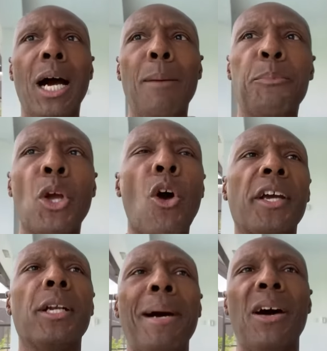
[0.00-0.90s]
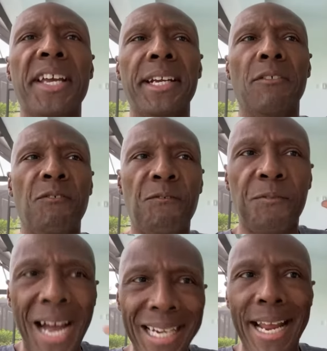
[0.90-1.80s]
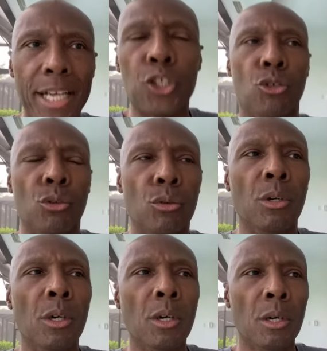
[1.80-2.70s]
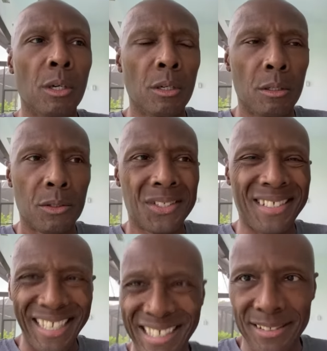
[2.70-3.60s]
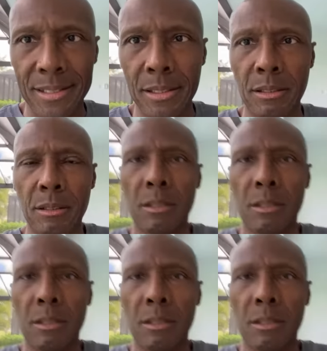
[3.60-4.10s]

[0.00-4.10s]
I'm talking about in a financial sense.